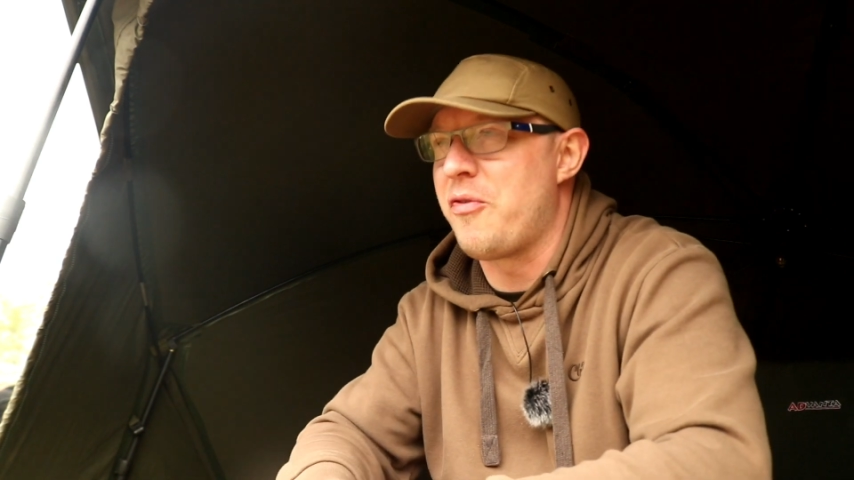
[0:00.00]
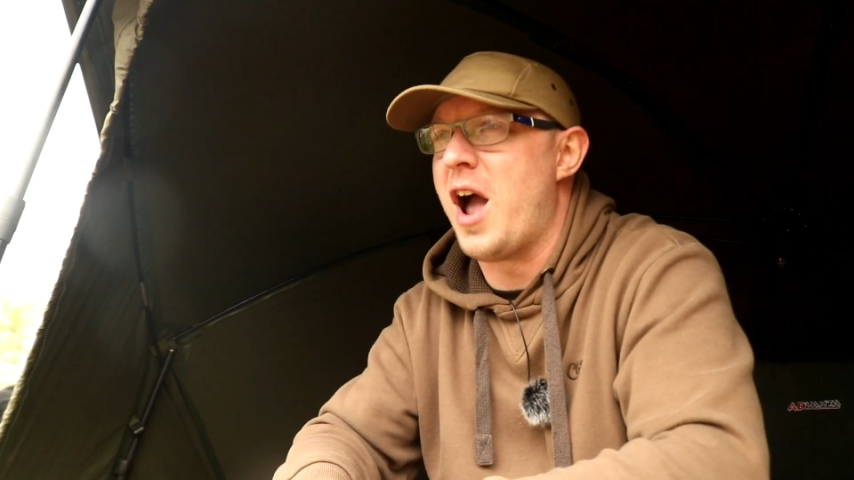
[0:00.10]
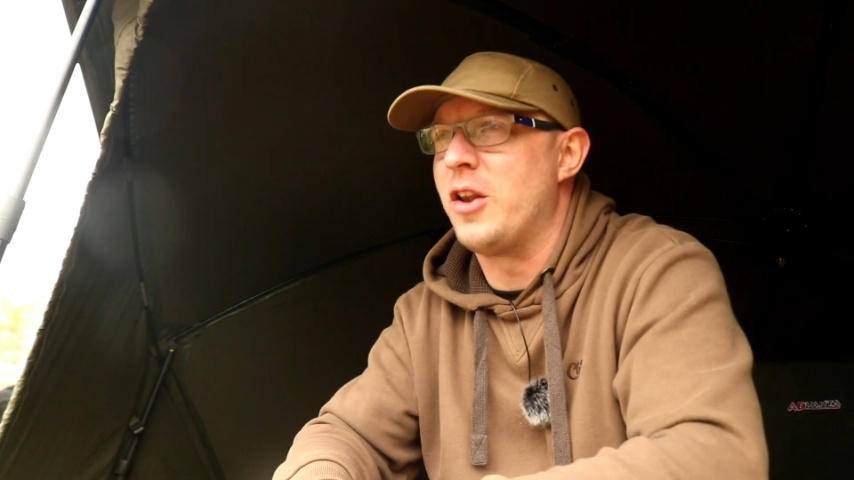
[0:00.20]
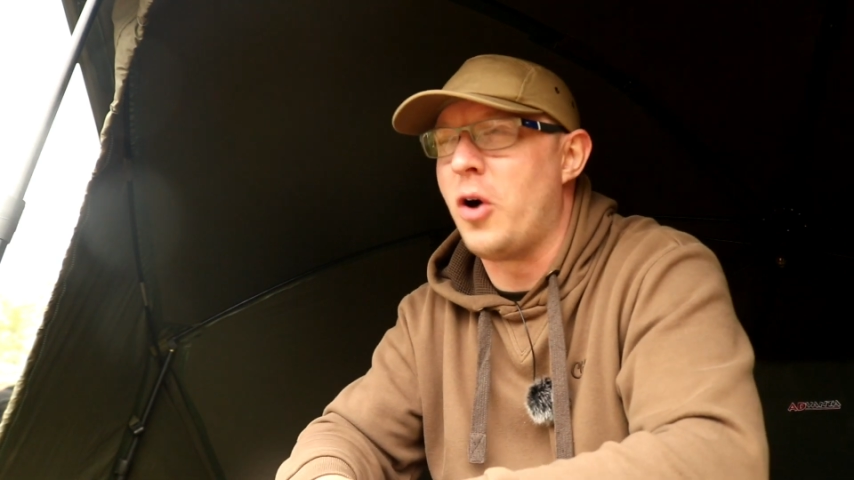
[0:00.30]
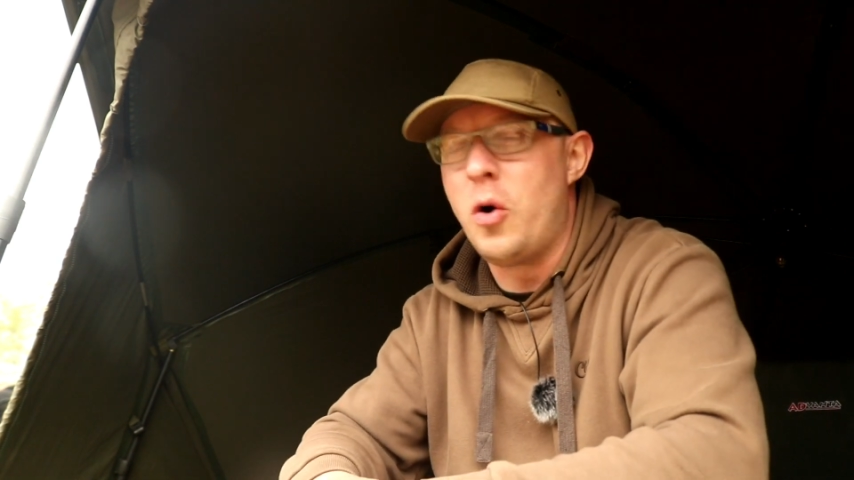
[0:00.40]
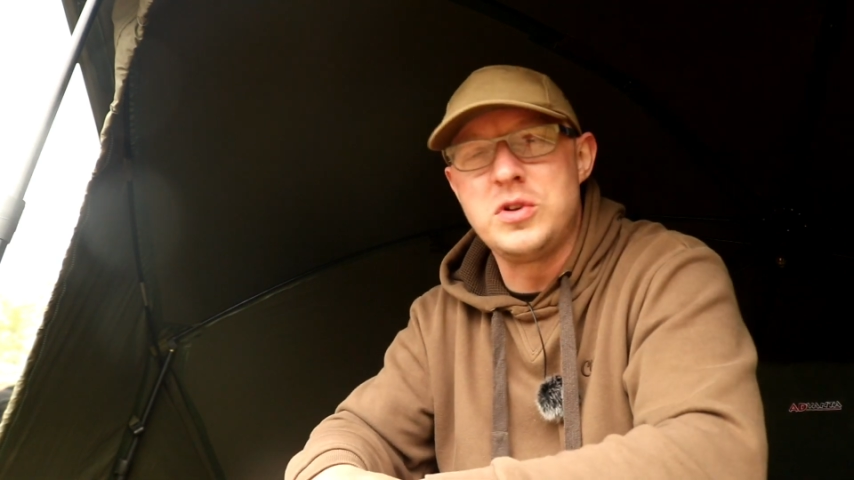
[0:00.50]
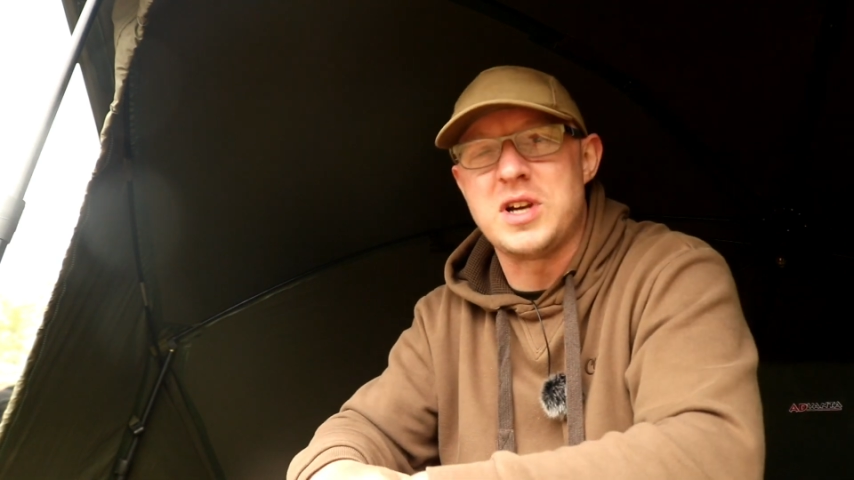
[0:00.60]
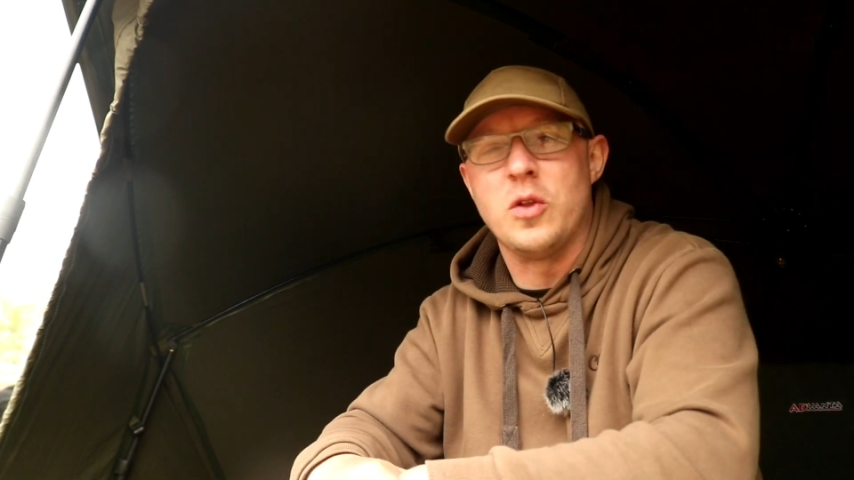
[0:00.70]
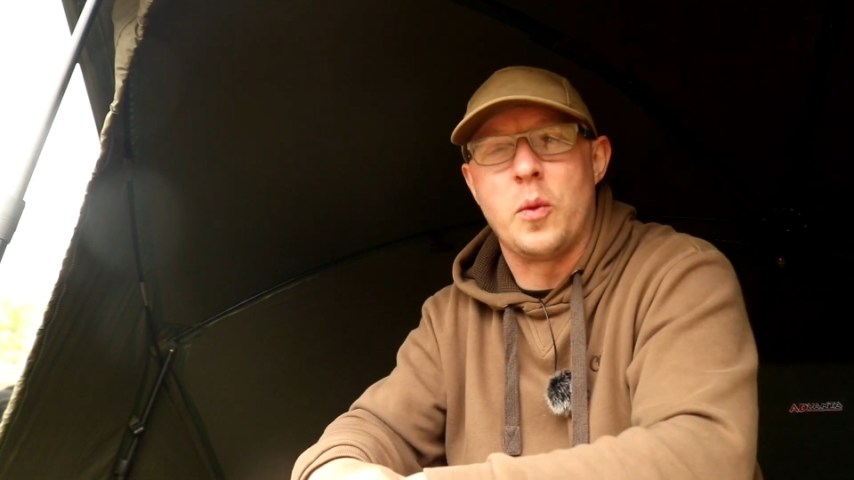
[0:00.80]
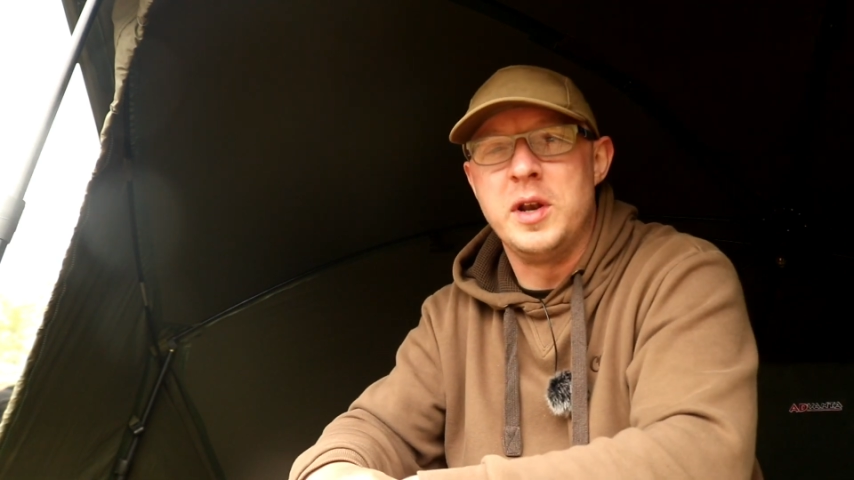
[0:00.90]
threatened loads
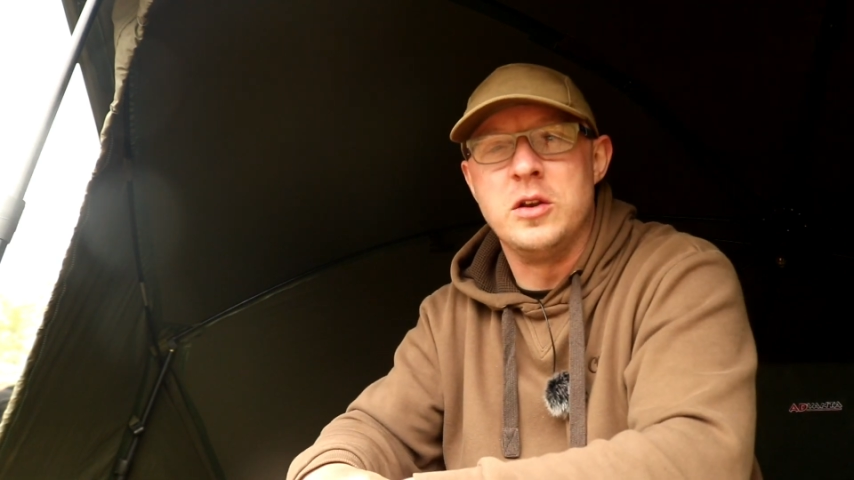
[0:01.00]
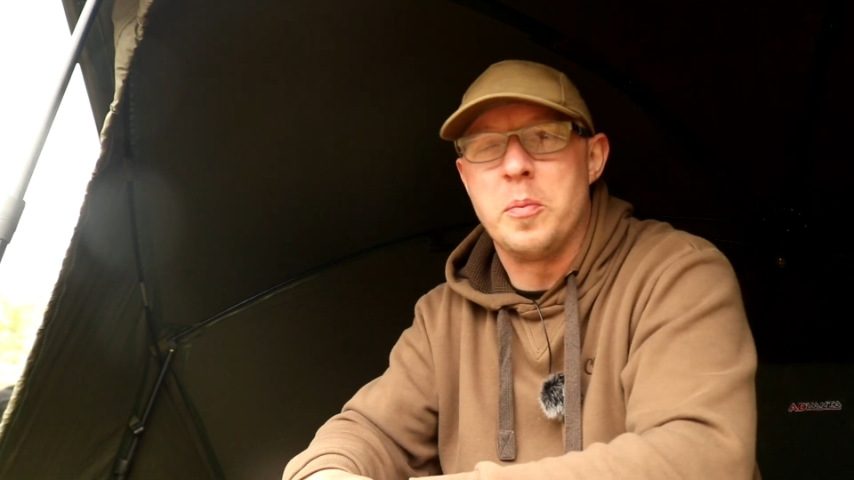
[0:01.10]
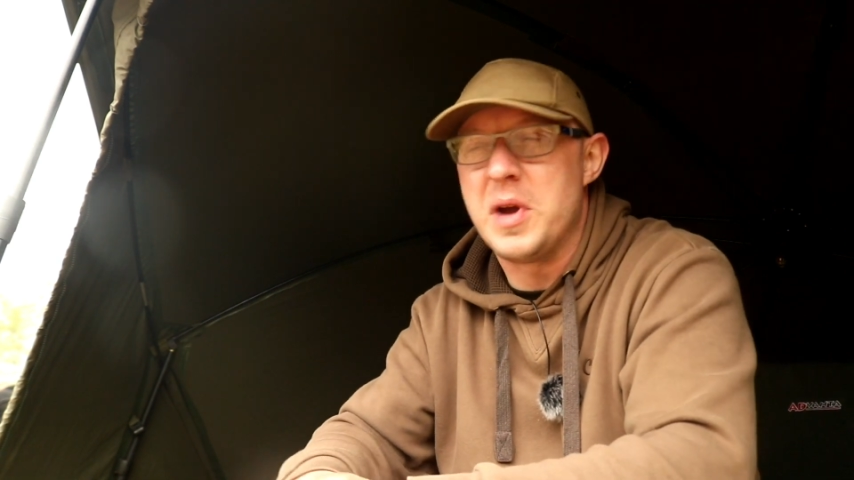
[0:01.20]
out the window,